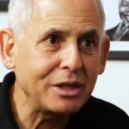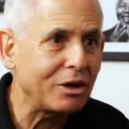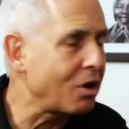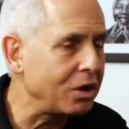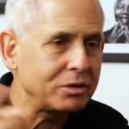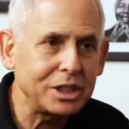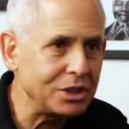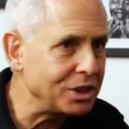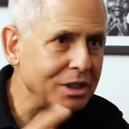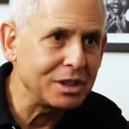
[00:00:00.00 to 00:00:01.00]
They're all
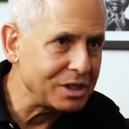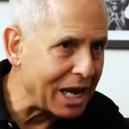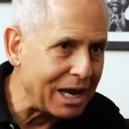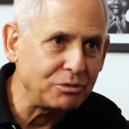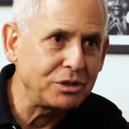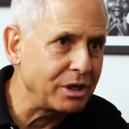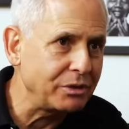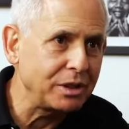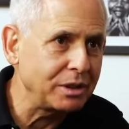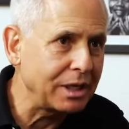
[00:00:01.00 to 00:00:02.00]
teaching these
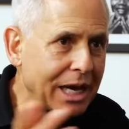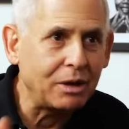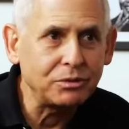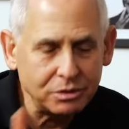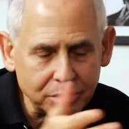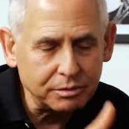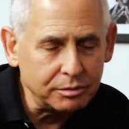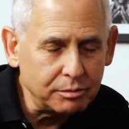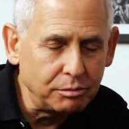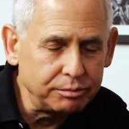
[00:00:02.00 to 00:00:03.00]
outdated,
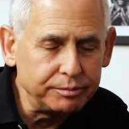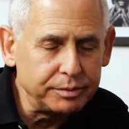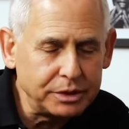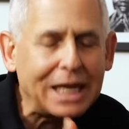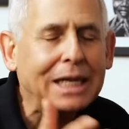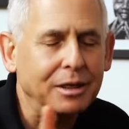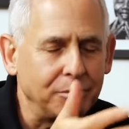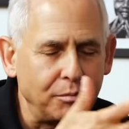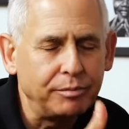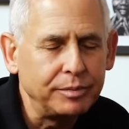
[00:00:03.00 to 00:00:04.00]
outdated
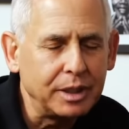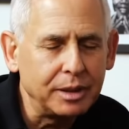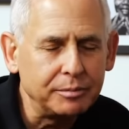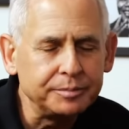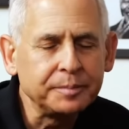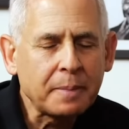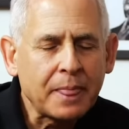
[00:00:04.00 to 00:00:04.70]
dated, um,